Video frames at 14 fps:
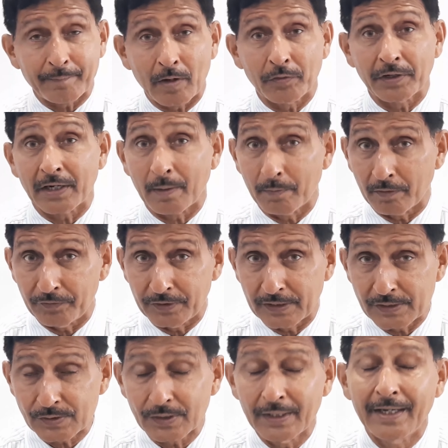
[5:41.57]
amount in a couple of
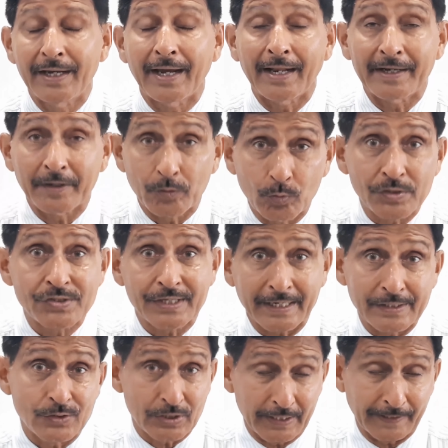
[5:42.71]
years and into a
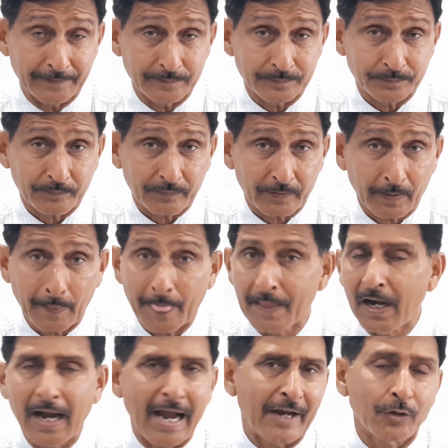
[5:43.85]
second sitting.
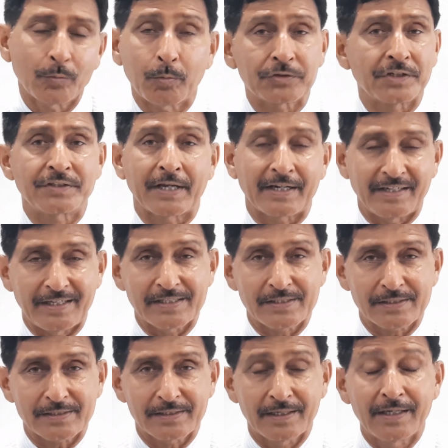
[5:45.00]
I do both the
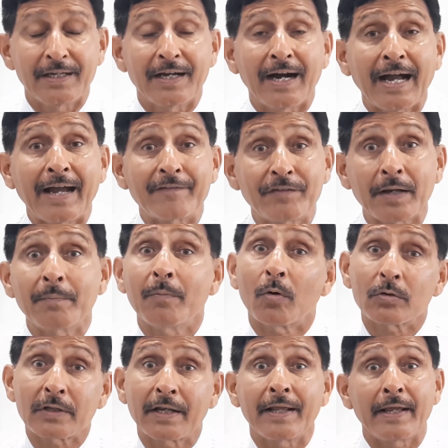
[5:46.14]
techniques. I have done more
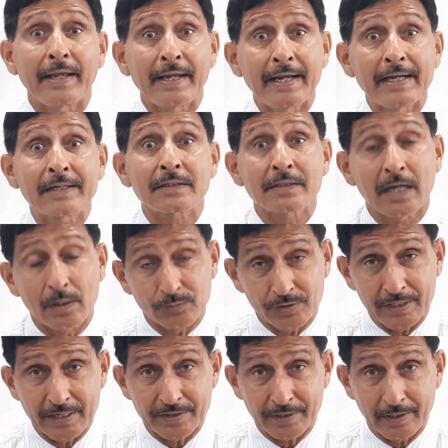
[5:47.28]
than 8,000
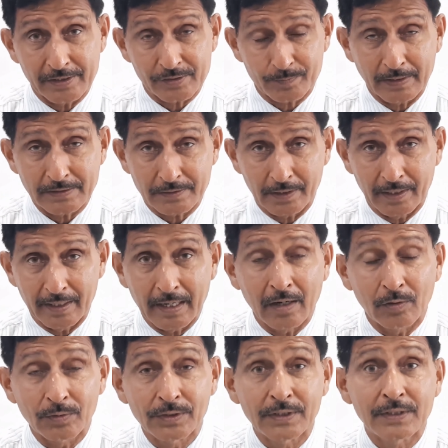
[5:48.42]
hair transplants till
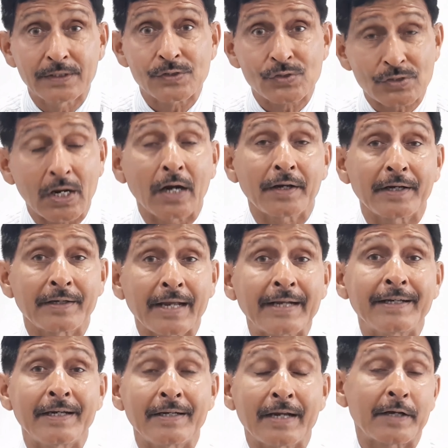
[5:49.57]
now, starting
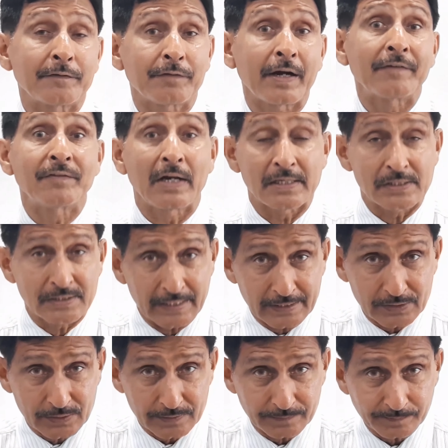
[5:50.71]

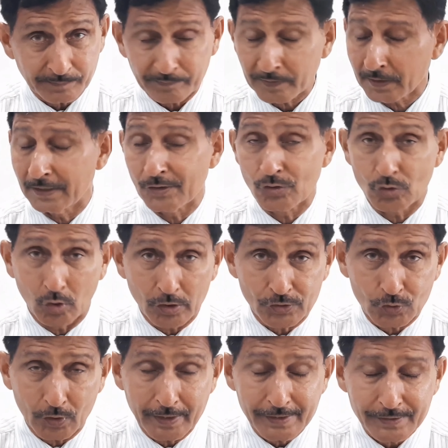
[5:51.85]
1995-96. It's your
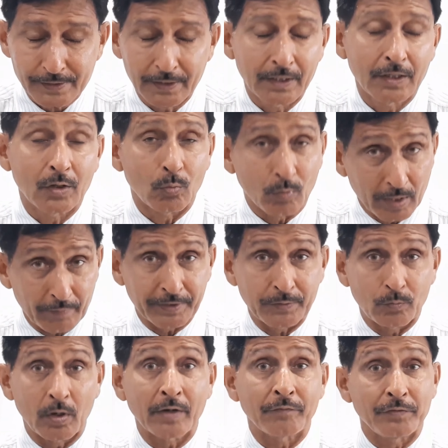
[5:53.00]
choice. Whatever you
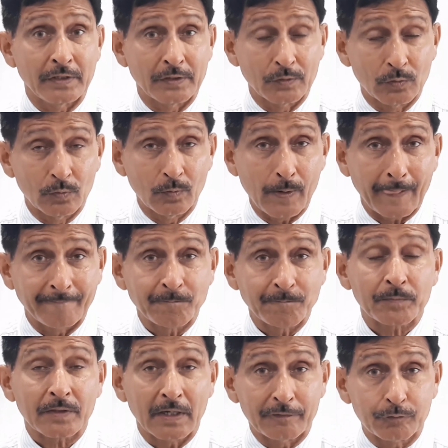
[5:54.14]
want, we'll do.
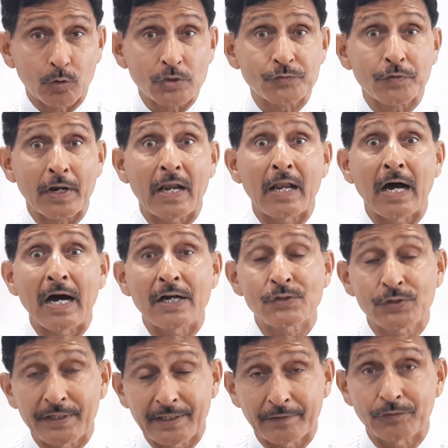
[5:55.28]
Of course, for a large
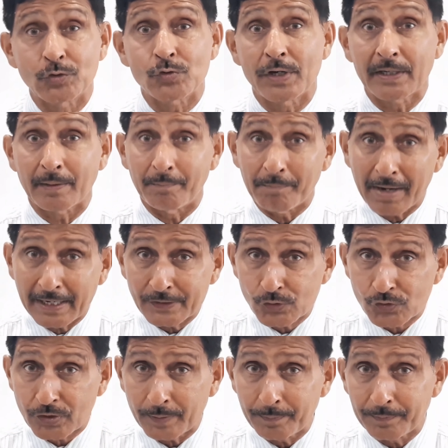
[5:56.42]
area, we usually combine
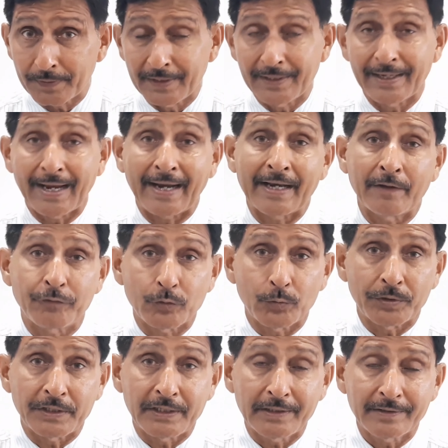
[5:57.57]
strip and
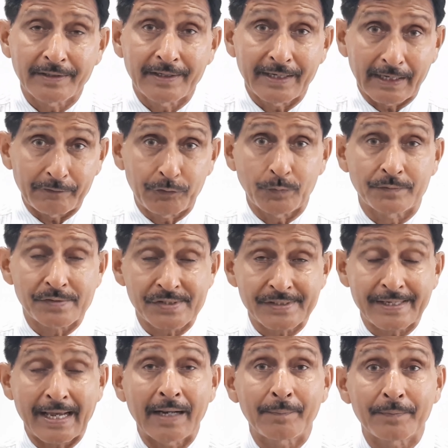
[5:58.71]
FUE. If you use the
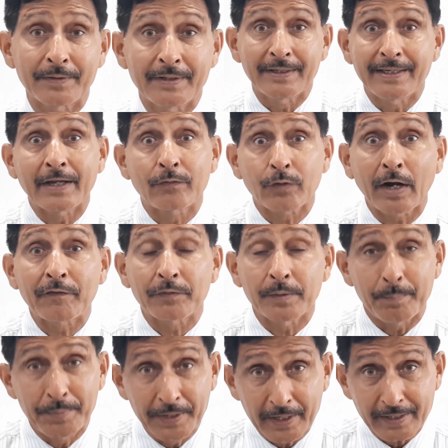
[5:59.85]
scalp, it right from the
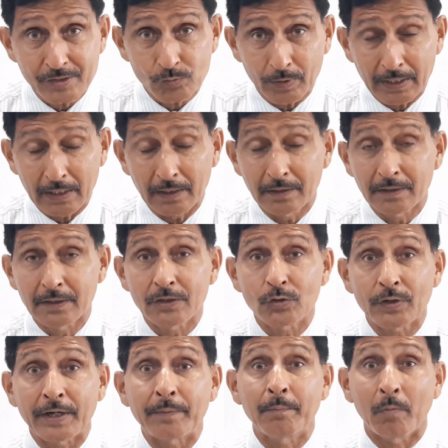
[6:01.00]
beard as well to
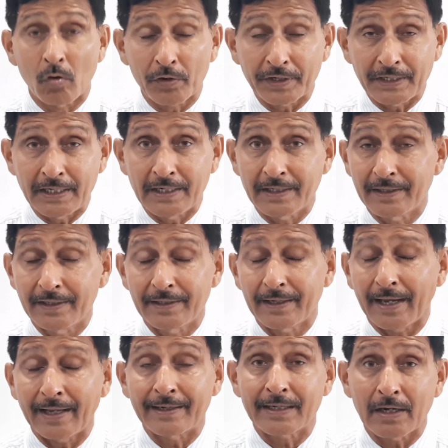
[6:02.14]
get more yield
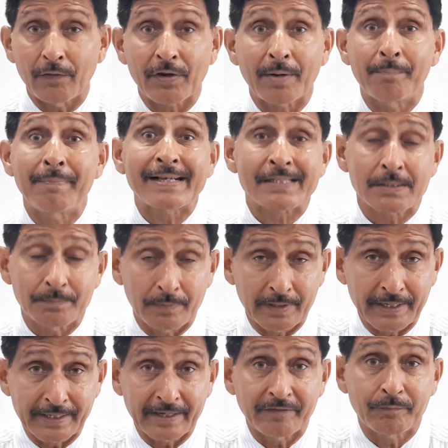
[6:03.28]
and cover a maximal
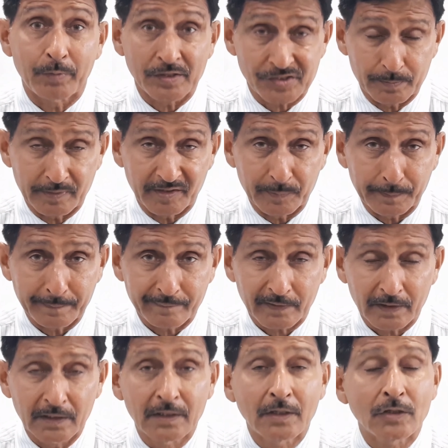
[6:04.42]
area if possible.
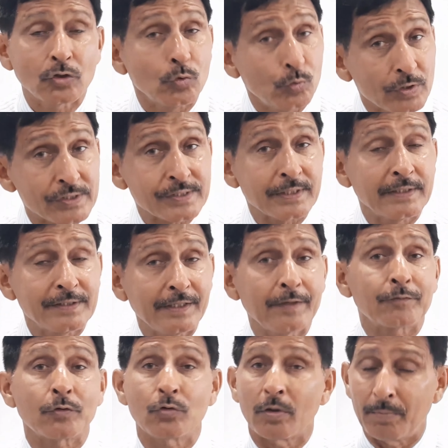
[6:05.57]
To do a surgery, you have
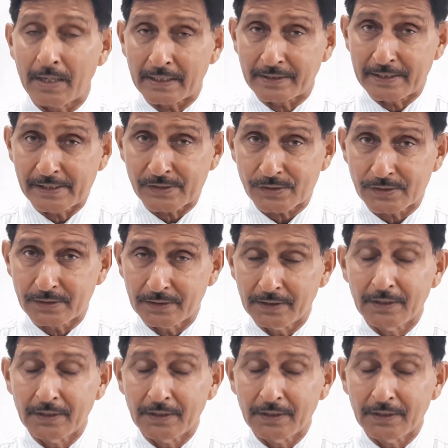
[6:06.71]
to do a blood test,